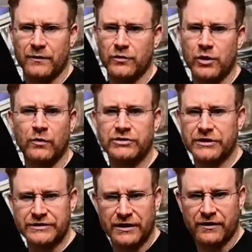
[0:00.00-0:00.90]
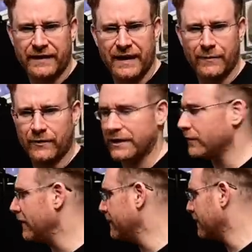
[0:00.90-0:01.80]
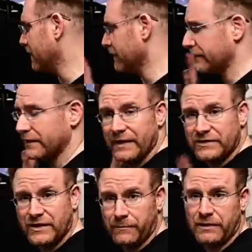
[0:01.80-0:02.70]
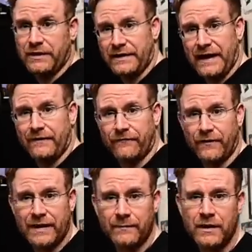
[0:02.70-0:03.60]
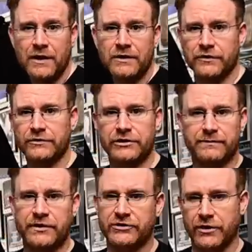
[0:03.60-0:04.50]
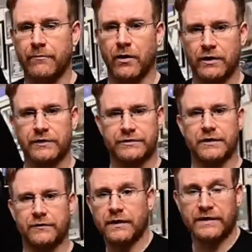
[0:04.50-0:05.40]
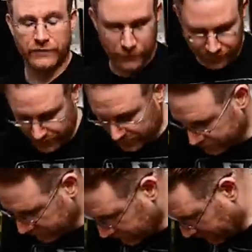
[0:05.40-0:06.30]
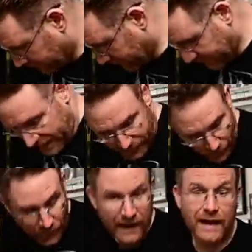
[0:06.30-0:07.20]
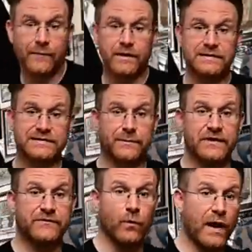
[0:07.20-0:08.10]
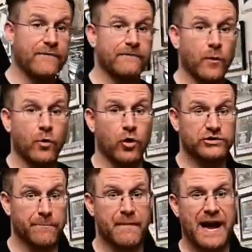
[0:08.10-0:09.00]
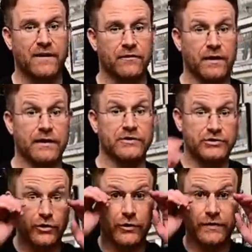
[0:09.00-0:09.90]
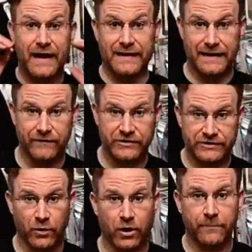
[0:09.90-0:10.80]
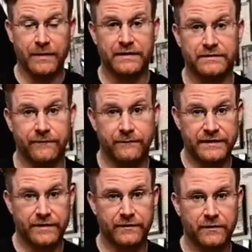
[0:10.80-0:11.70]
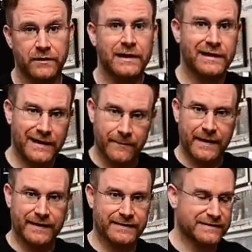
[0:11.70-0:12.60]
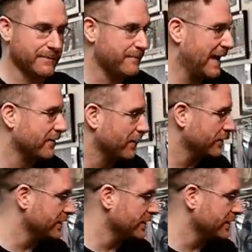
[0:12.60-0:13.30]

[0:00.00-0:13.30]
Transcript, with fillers: No one's gonna see it on the camera anyway because it's completely out of frame. So just make sure you mark yourself. Okay, so the reflector is out of the way. I'm gonna set up this white foam core as a background and show you that even a small piece of material can make a decent background.